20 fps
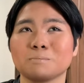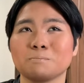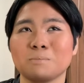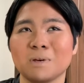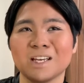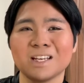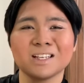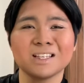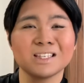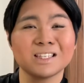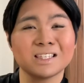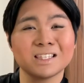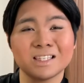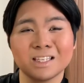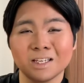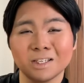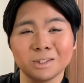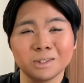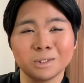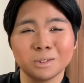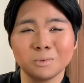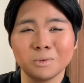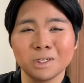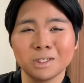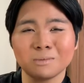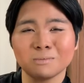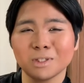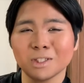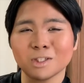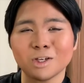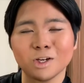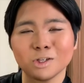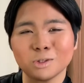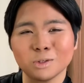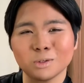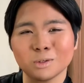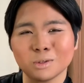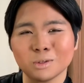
pink tint to it, but not